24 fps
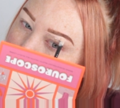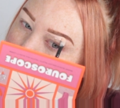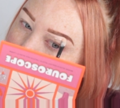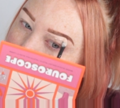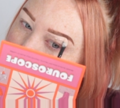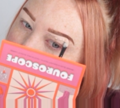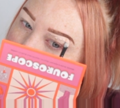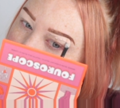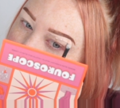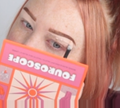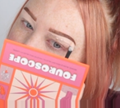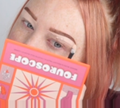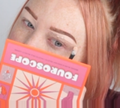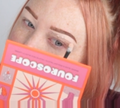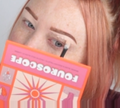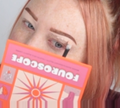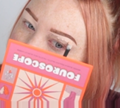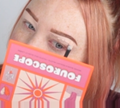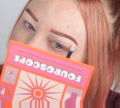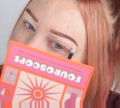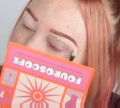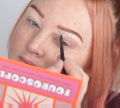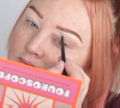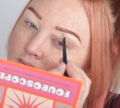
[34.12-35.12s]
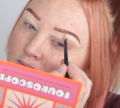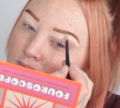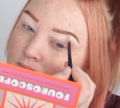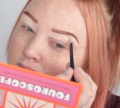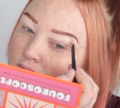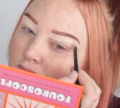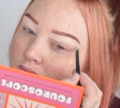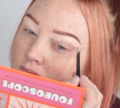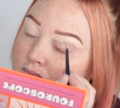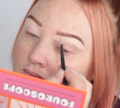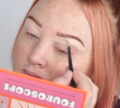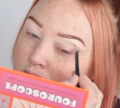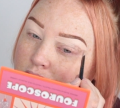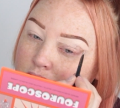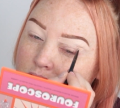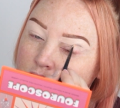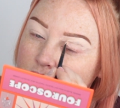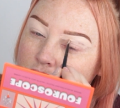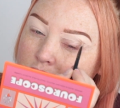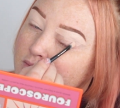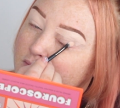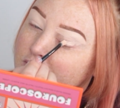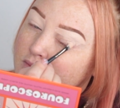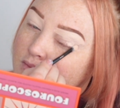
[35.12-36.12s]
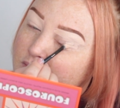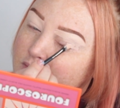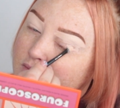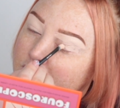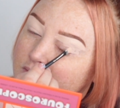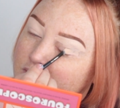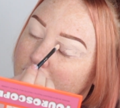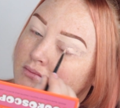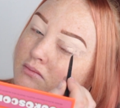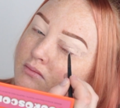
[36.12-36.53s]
just so later on when we do our foundation